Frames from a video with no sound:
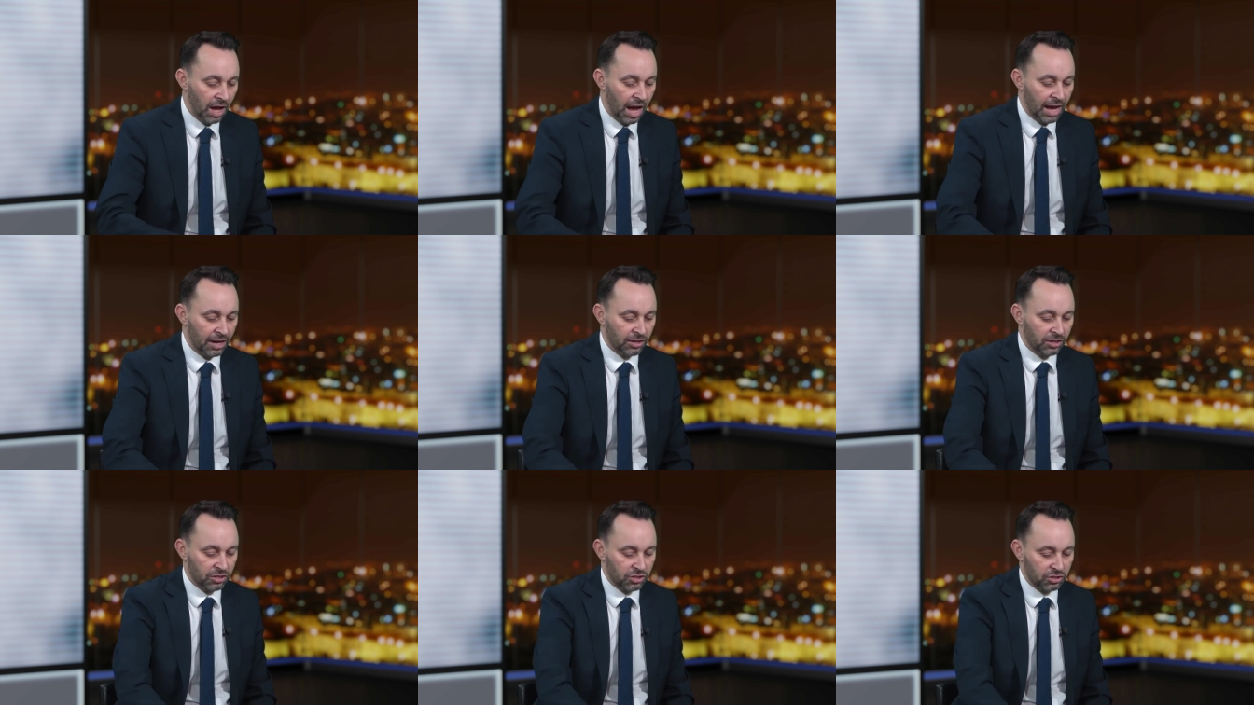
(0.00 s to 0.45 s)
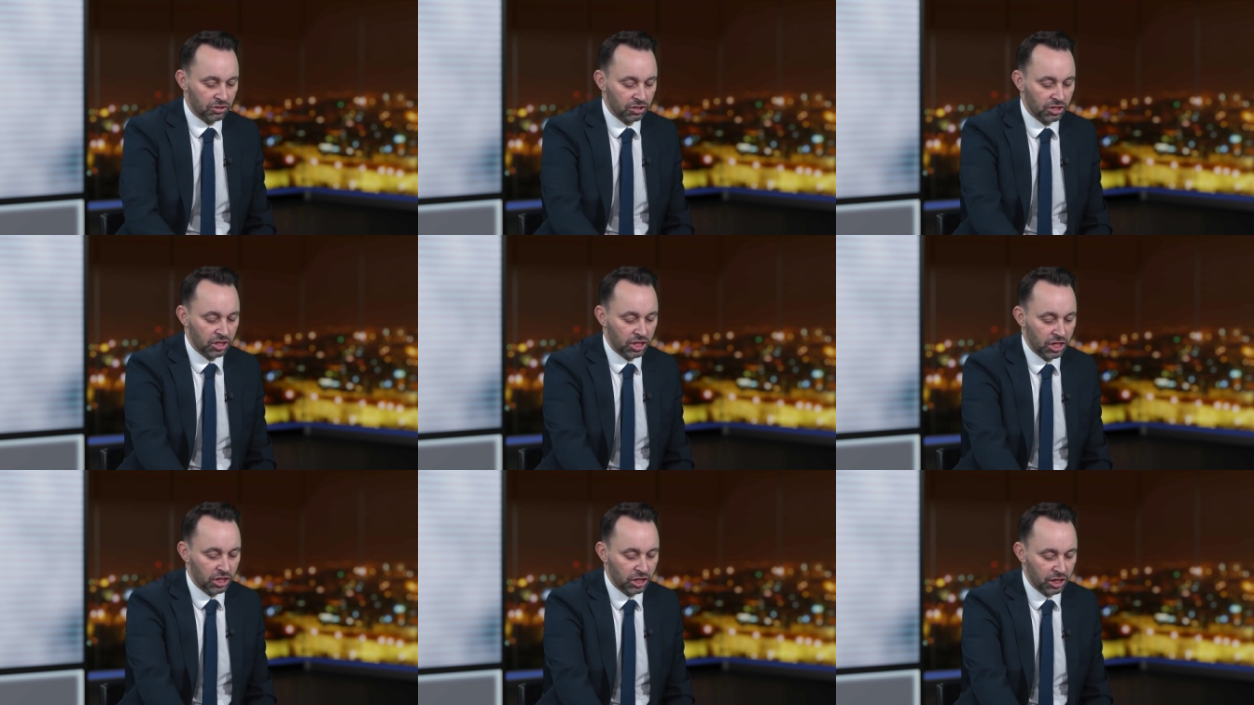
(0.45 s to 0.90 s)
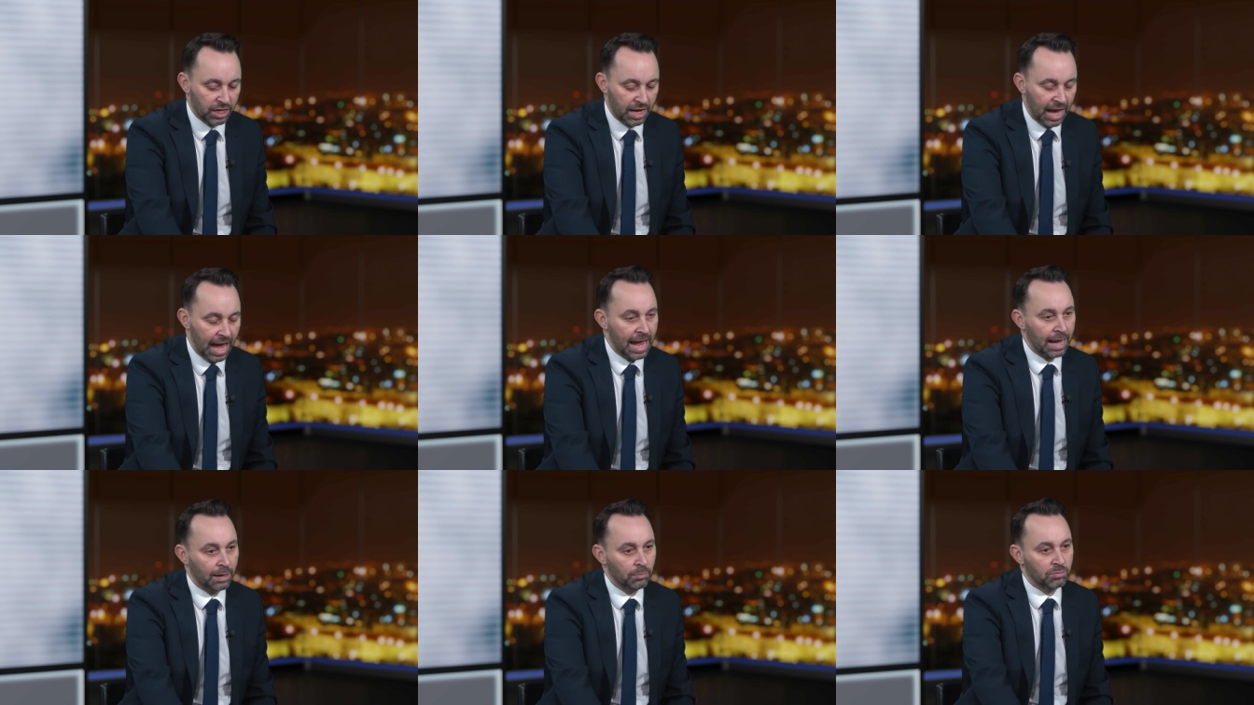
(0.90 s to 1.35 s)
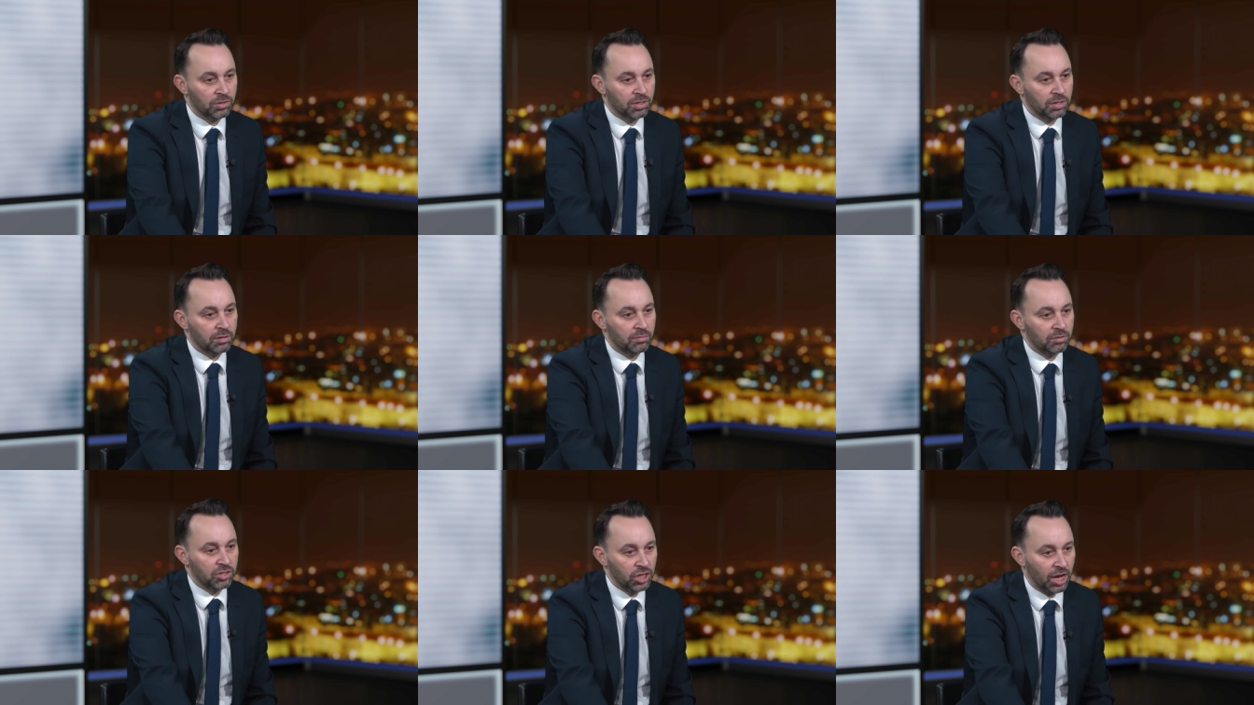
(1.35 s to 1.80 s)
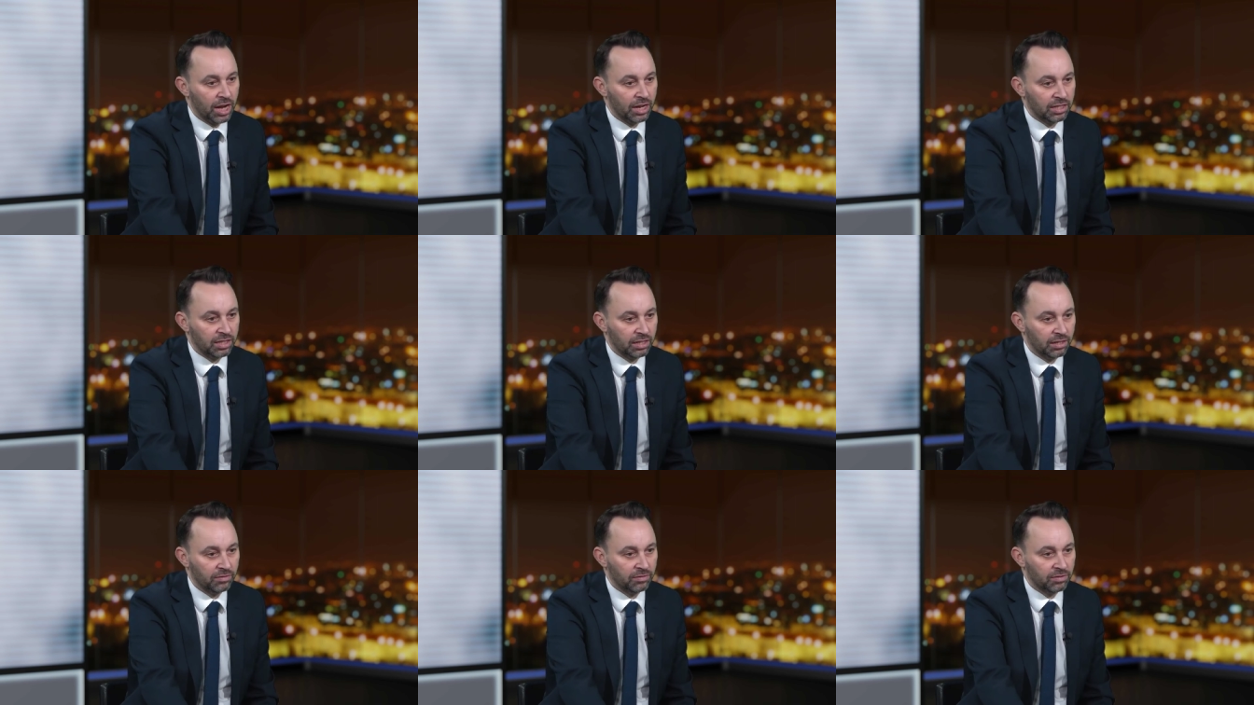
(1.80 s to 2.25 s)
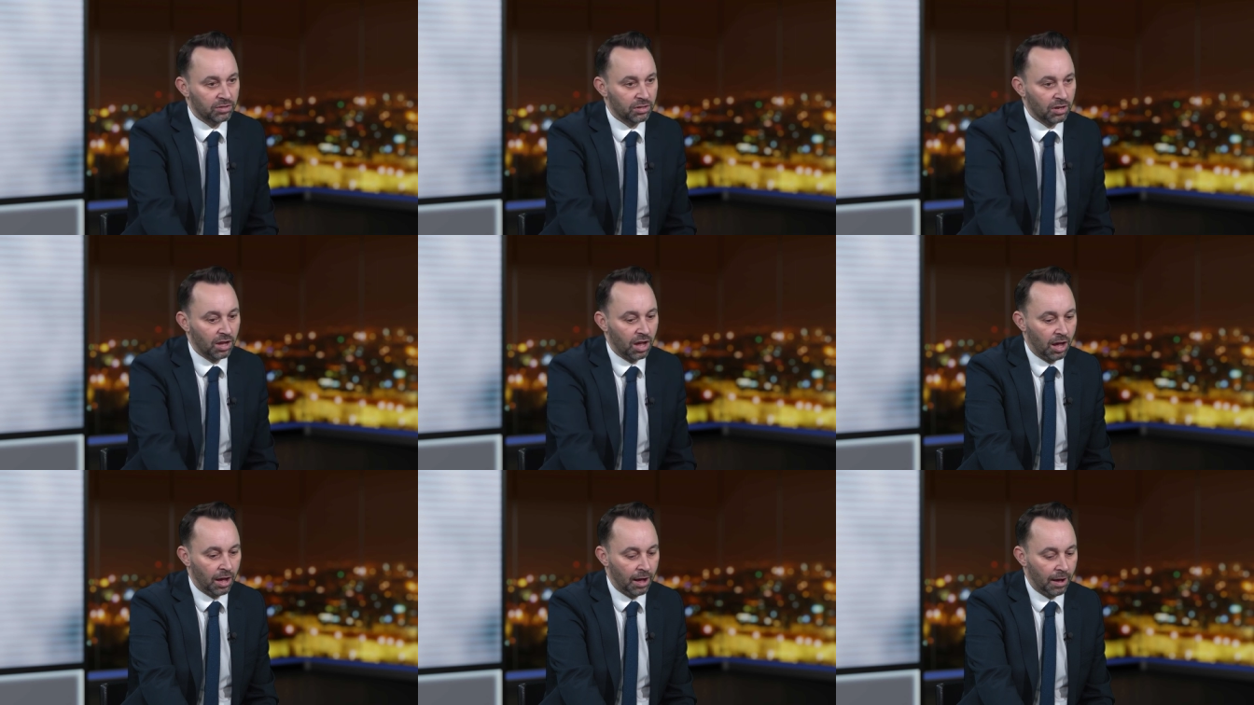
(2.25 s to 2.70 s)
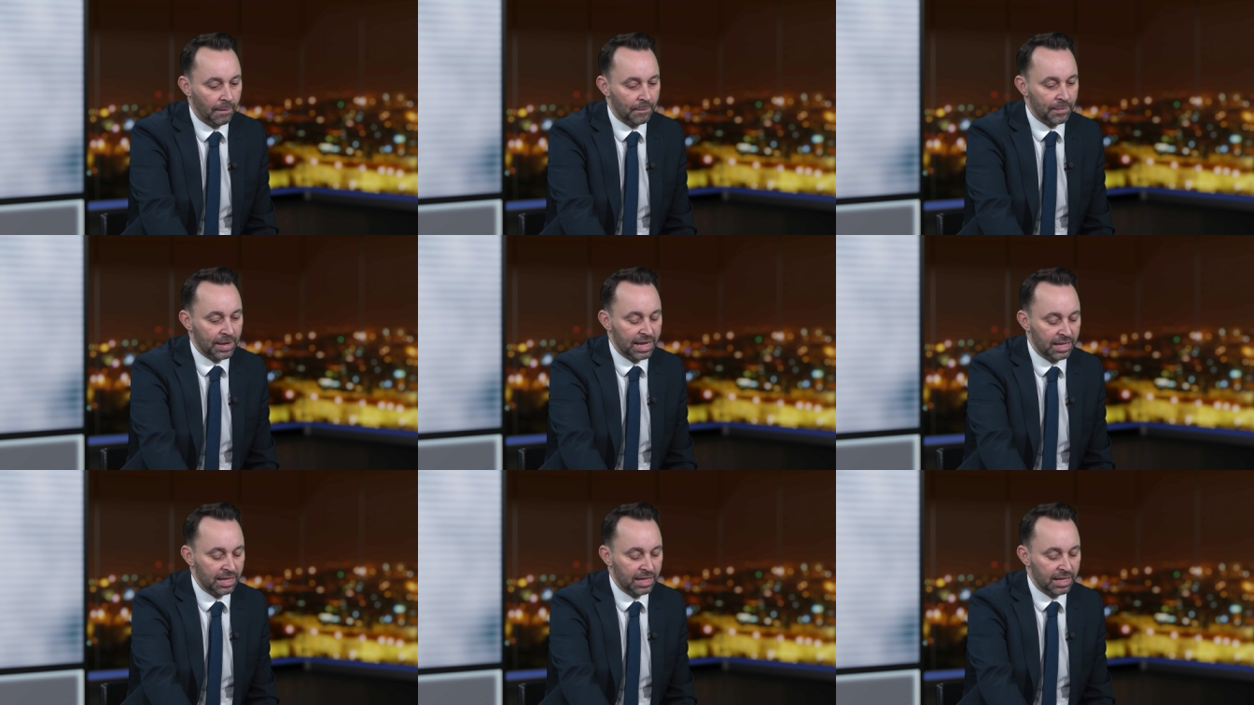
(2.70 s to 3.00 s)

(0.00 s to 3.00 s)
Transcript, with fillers: and the strategic aims and objectives um,